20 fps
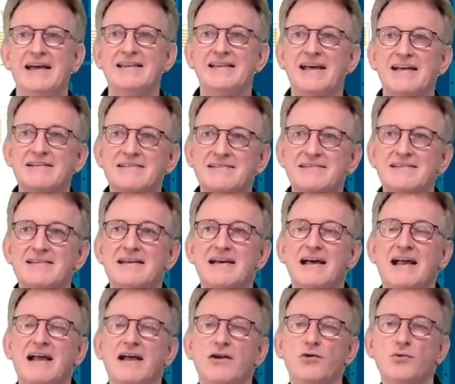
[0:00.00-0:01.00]
that
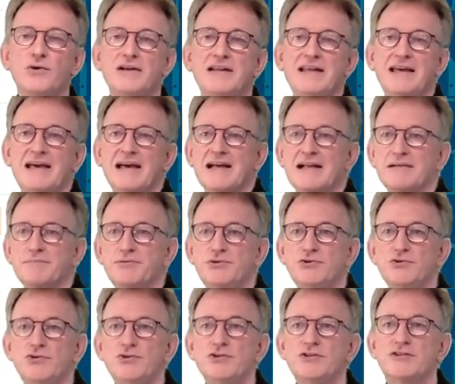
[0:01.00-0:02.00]
really helps you
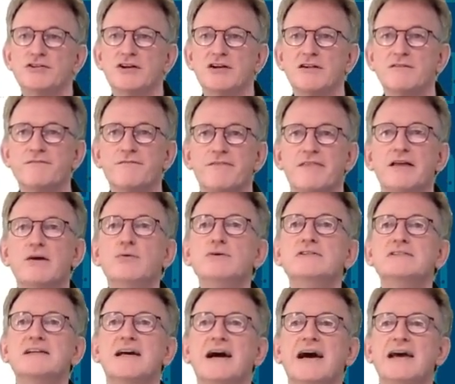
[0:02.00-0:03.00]
to solve those
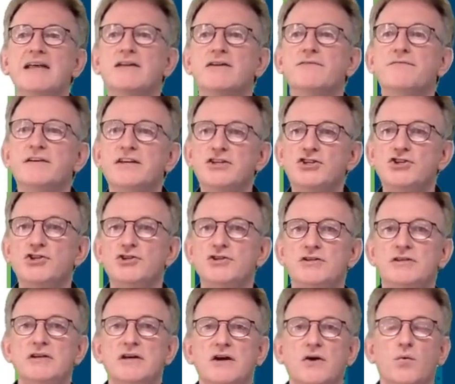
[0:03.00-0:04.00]
kind of issues
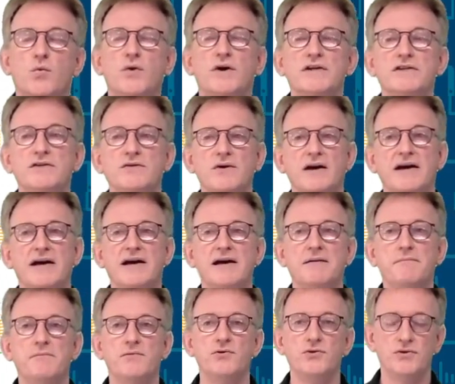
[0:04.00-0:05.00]
what
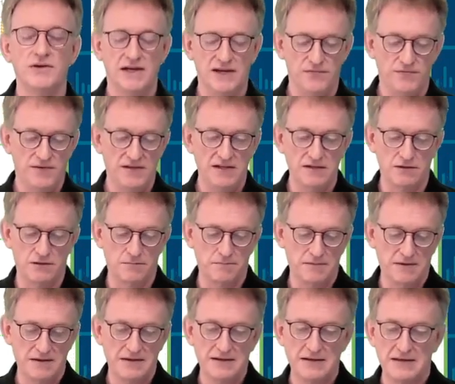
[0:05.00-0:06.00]
you have here.
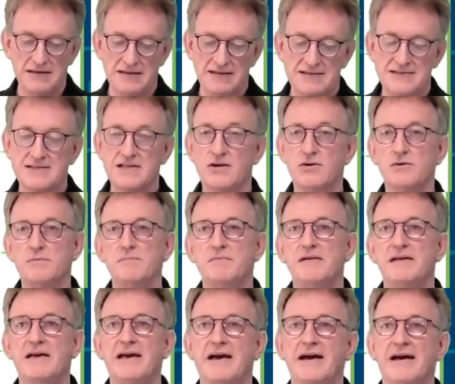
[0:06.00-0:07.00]
So
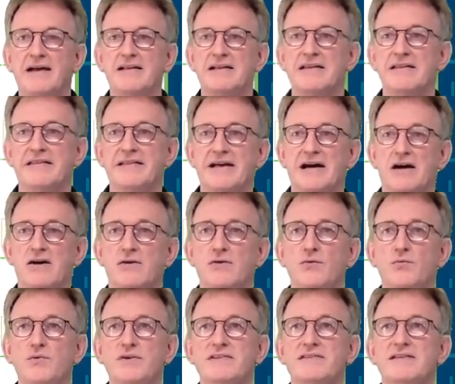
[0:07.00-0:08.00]
now
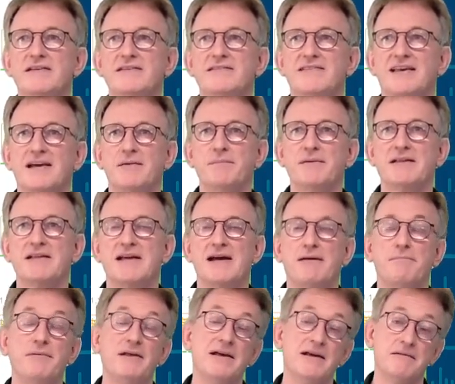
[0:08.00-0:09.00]
with the segment
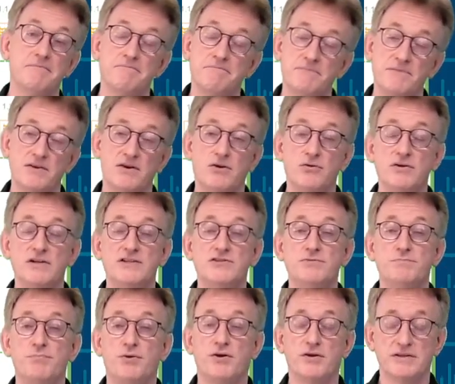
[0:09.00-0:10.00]
coupling only
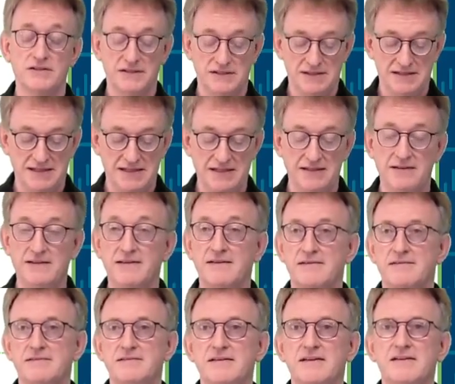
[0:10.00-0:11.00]
supported in
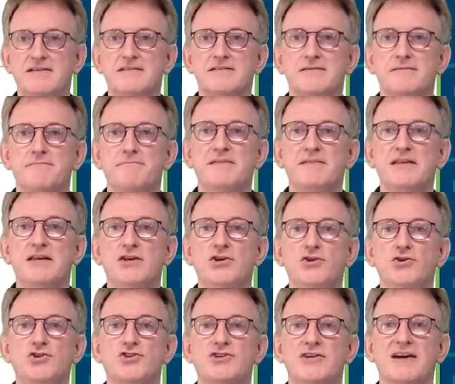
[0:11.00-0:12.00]
ETS6, you
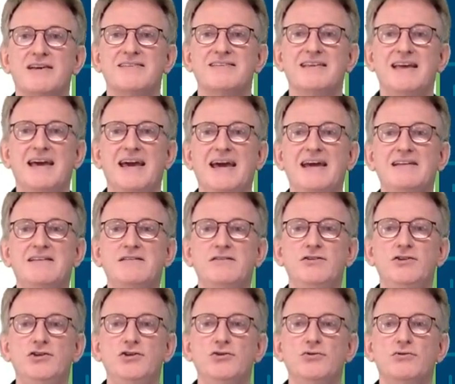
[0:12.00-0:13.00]
just add
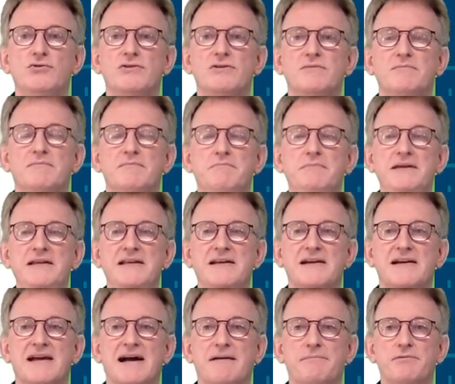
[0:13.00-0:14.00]
your media
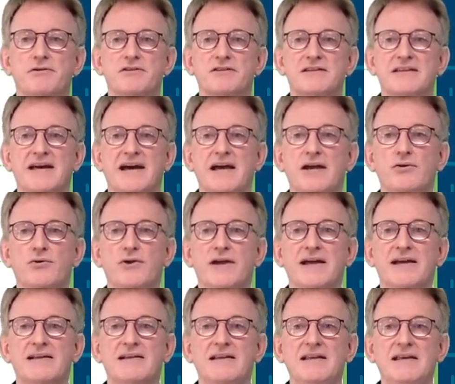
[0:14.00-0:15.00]
coupler
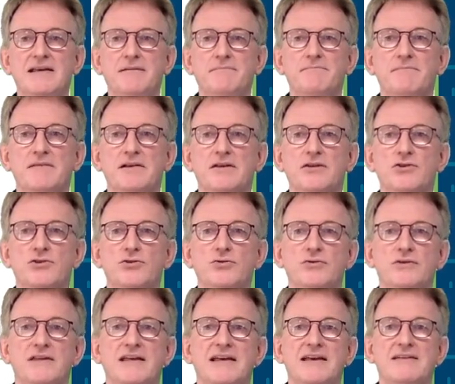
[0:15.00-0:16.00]
directly to
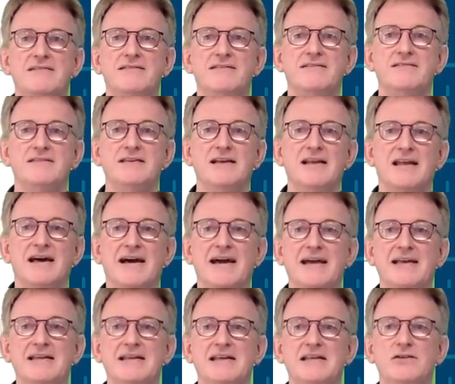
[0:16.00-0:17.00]
the existing
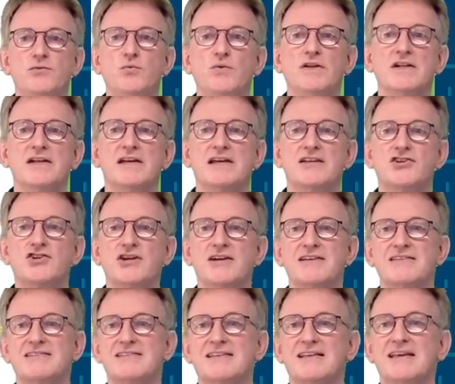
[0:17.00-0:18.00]
line. It will
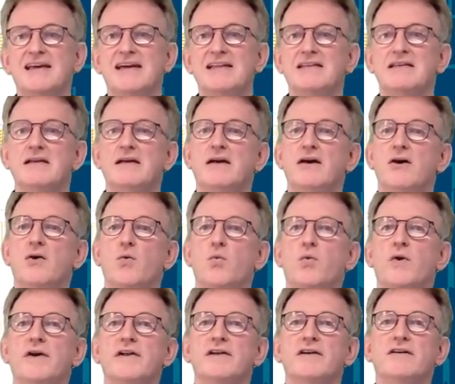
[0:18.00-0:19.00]
just get
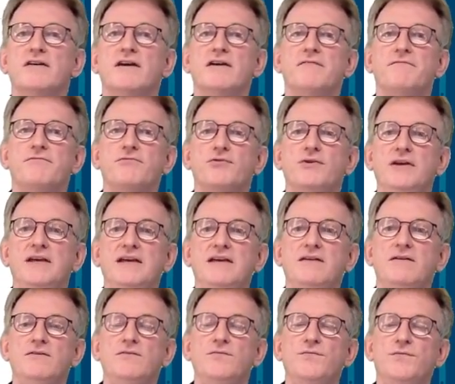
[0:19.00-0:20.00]
a free
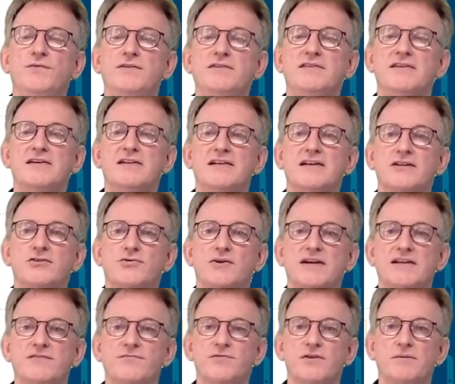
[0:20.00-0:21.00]
physical
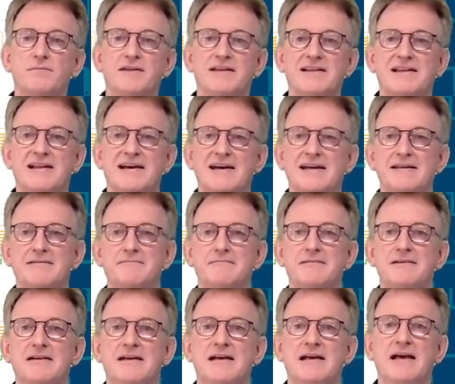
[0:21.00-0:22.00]
address from that line,
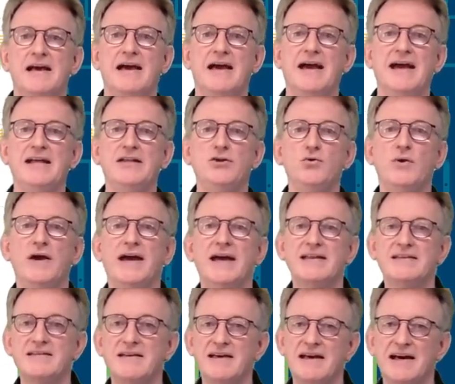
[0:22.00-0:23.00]
and you
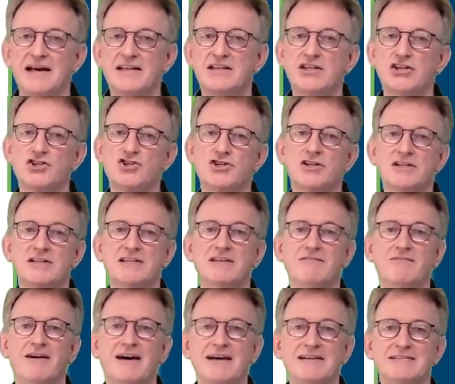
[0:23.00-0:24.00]
add additional
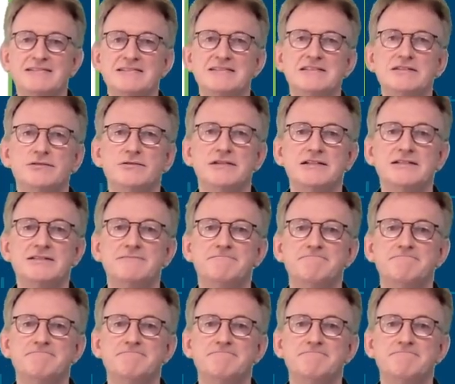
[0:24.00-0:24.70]
devices to it,